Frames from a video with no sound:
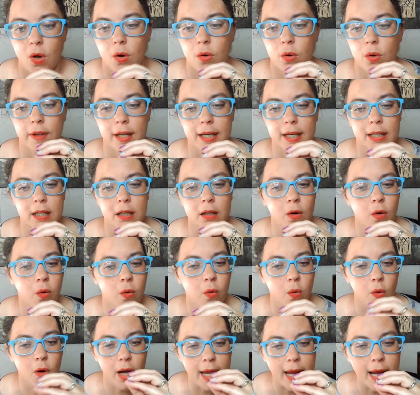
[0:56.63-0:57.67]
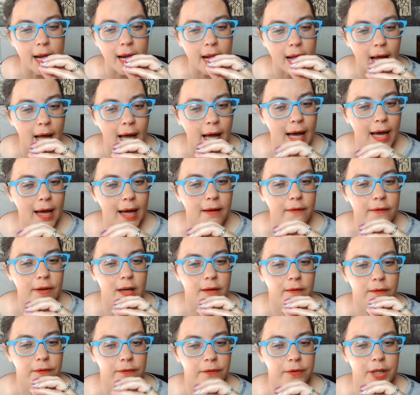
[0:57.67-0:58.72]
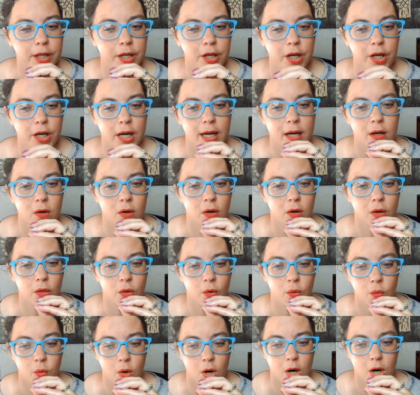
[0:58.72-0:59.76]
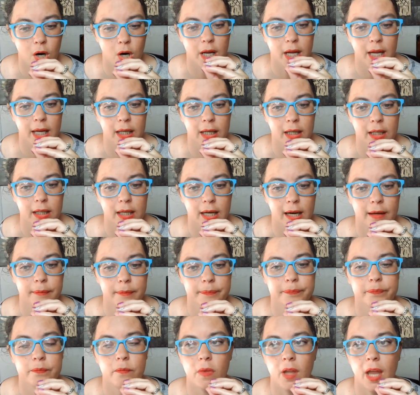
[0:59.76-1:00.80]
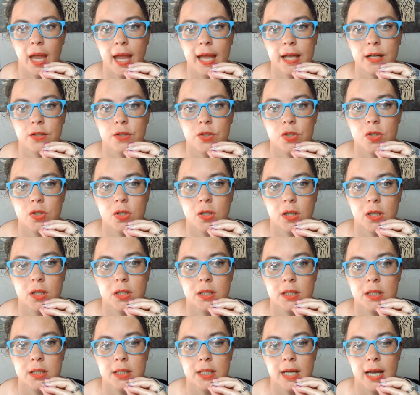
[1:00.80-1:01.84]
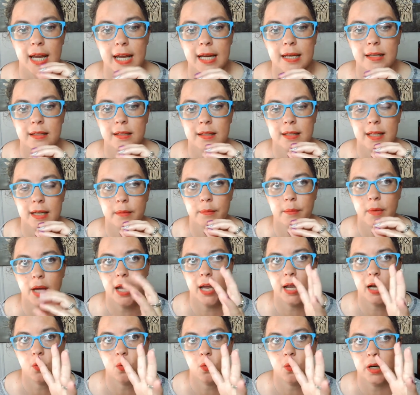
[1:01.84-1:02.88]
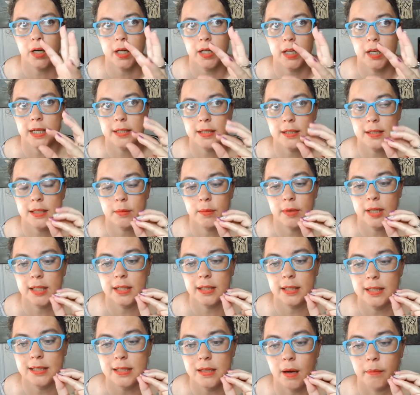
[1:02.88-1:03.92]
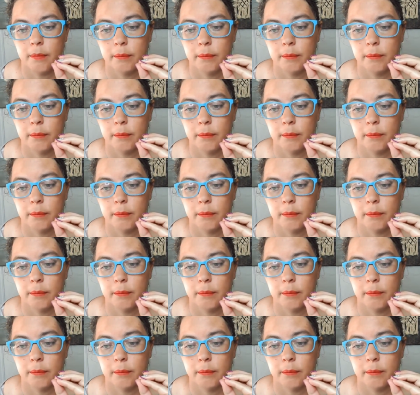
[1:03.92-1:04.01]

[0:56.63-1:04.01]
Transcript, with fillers: or they didn't quite have it figured out on the wording yet and takes them and organizes them into these